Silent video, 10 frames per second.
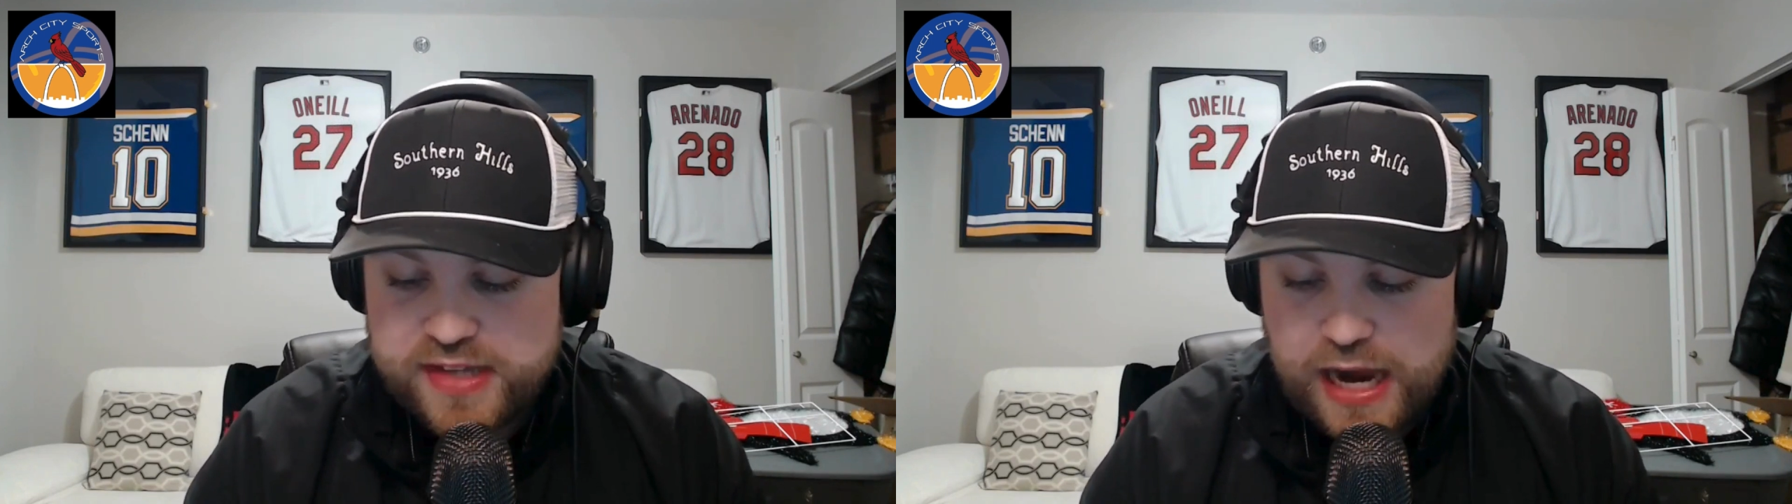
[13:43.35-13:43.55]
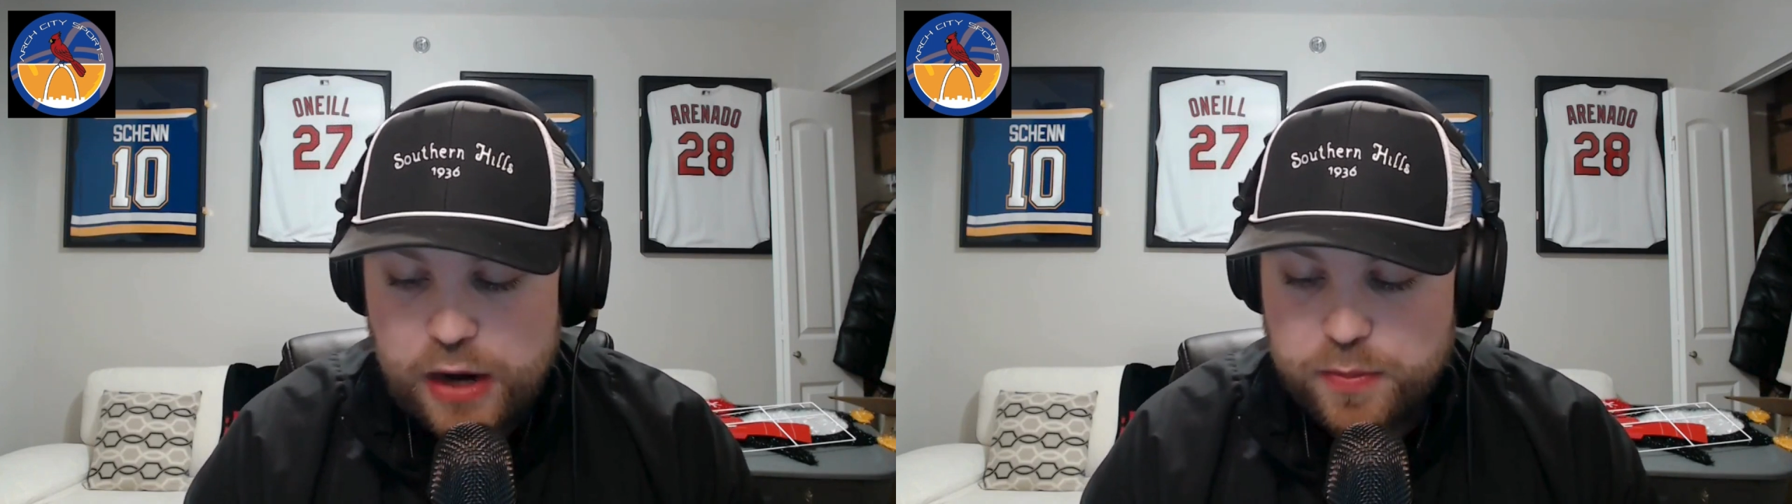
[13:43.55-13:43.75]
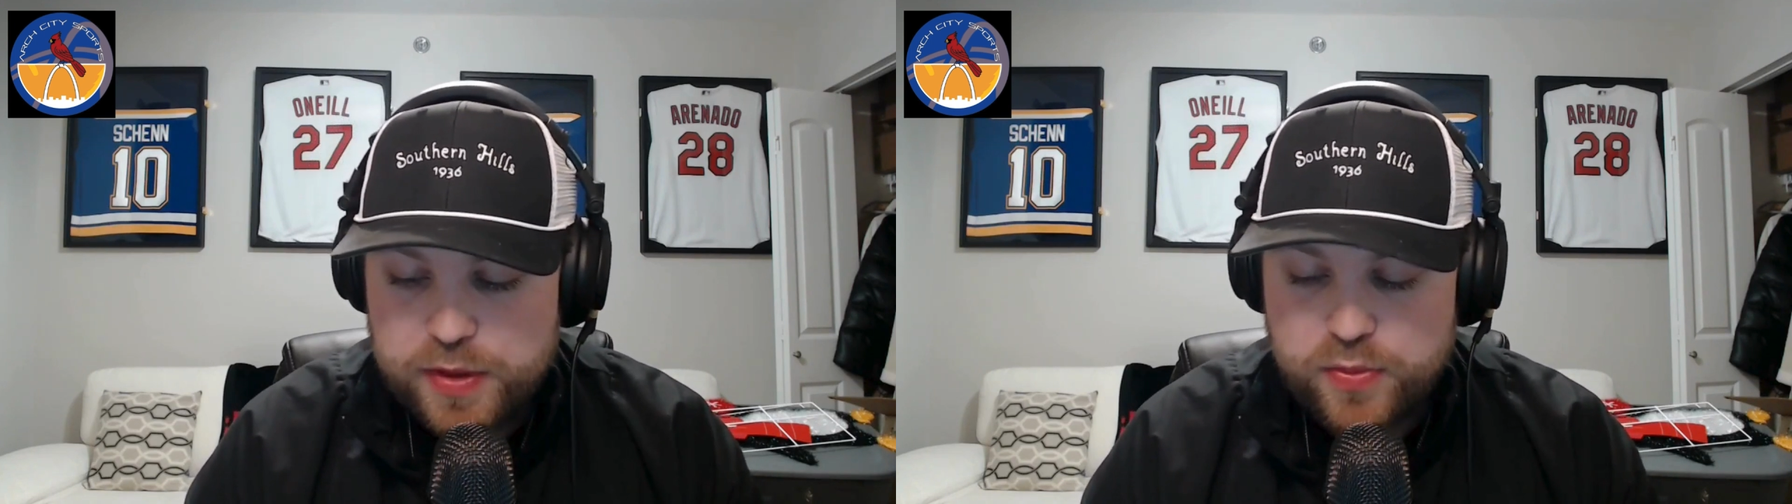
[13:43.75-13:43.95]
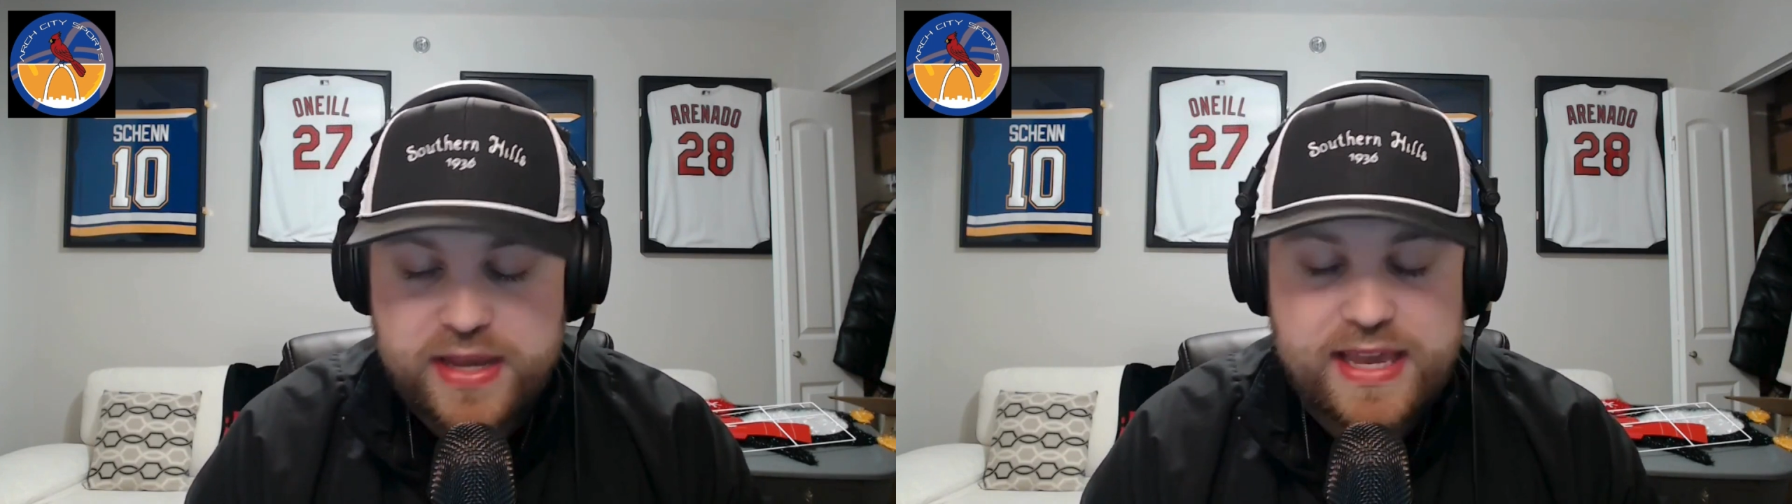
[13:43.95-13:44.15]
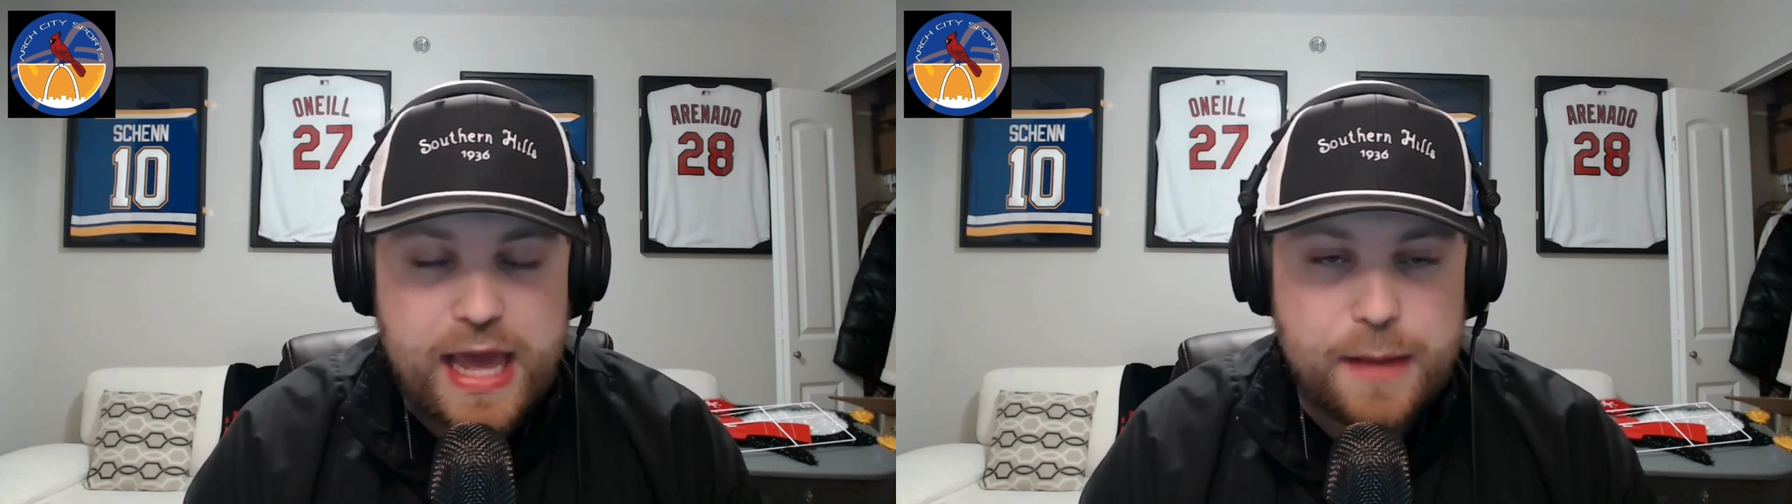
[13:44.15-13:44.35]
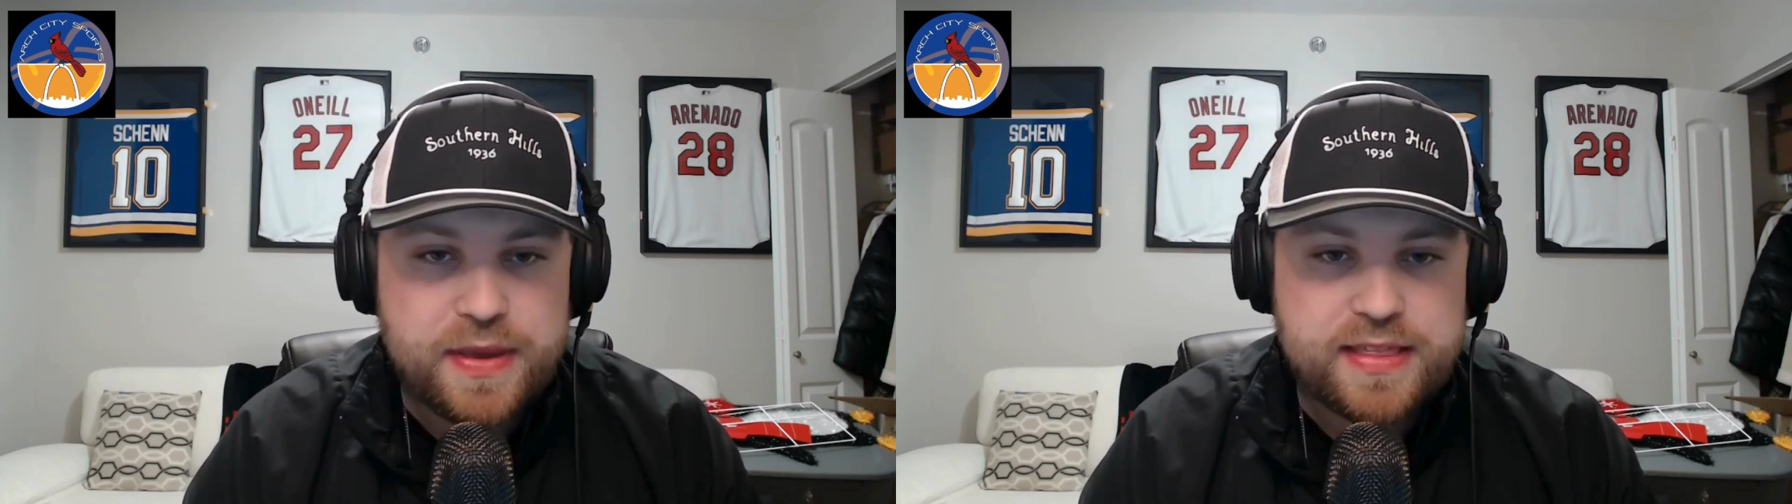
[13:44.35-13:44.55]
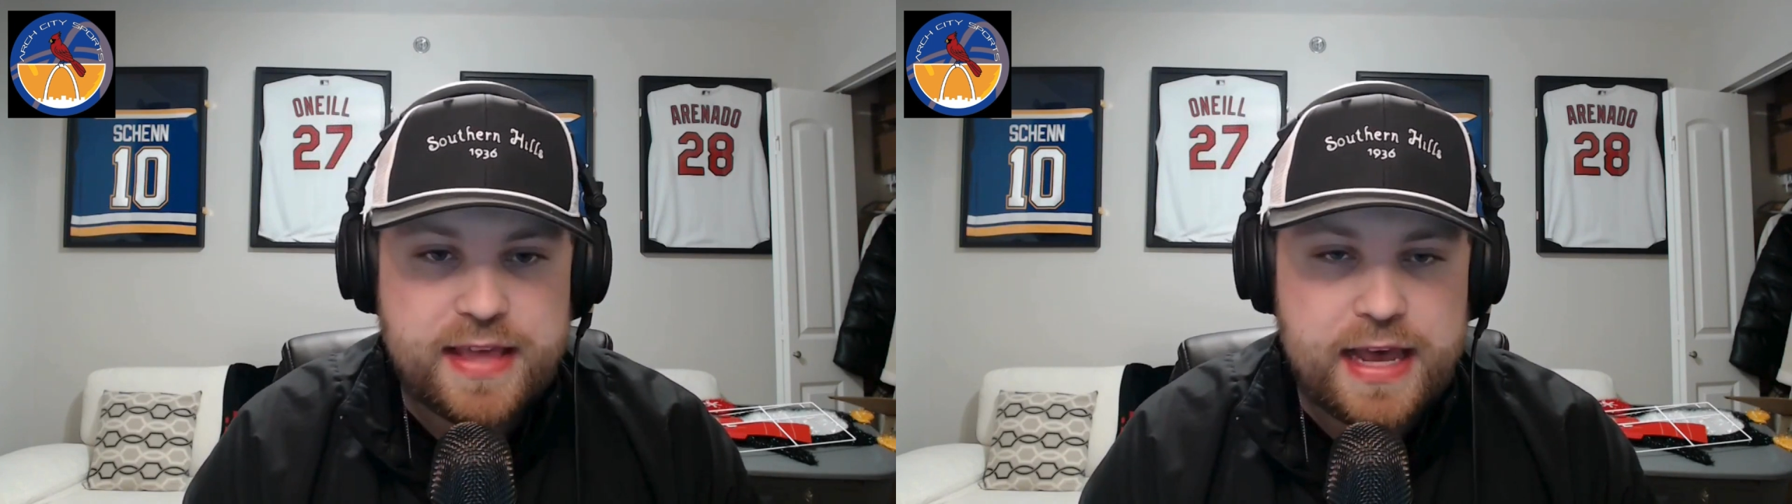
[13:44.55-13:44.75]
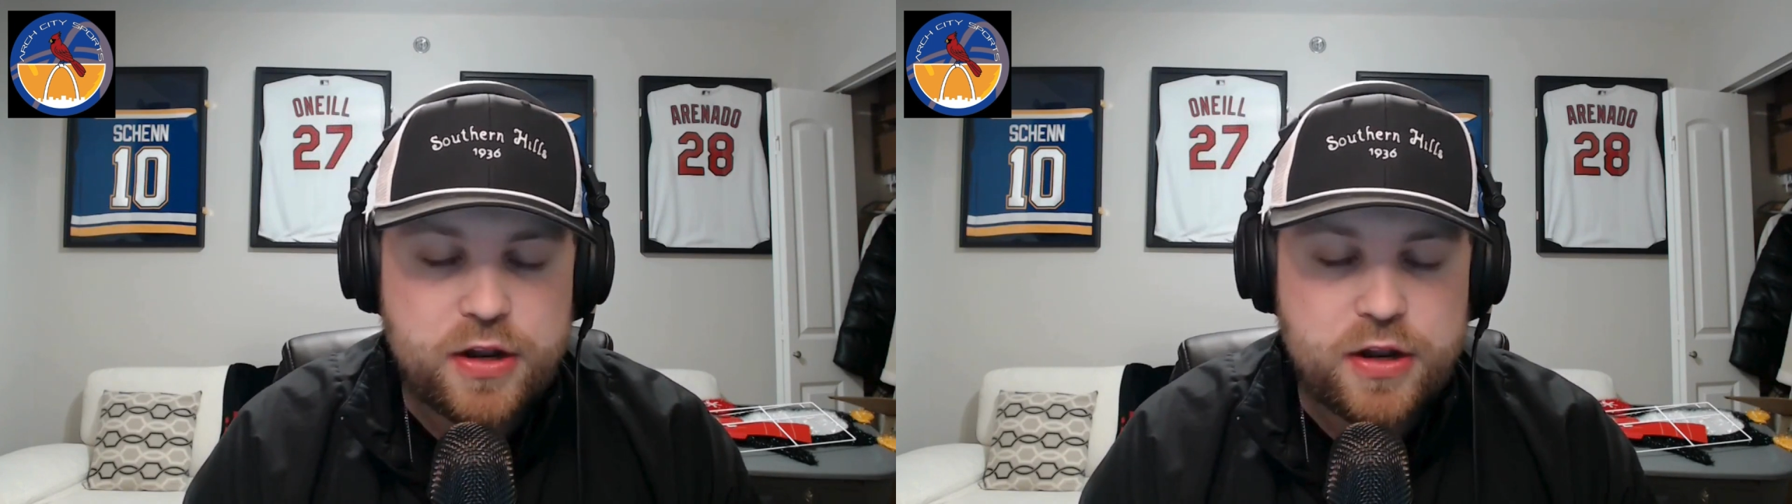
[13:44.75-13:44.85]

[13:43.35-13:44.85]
I will be recapping that